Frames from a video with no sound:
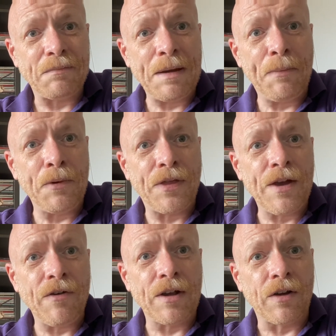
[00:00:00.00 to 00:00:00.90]
people with
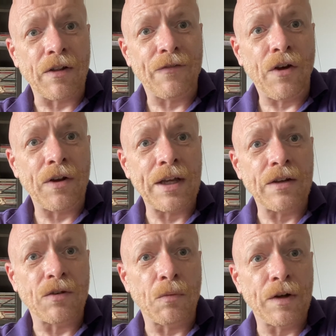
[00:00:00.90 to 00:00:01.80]
hearing loss falling
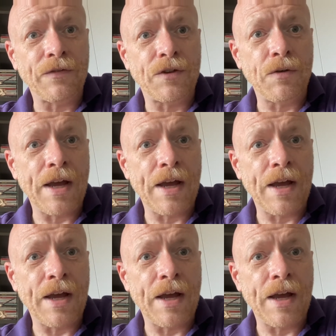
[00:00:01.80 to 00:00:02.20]
into one of two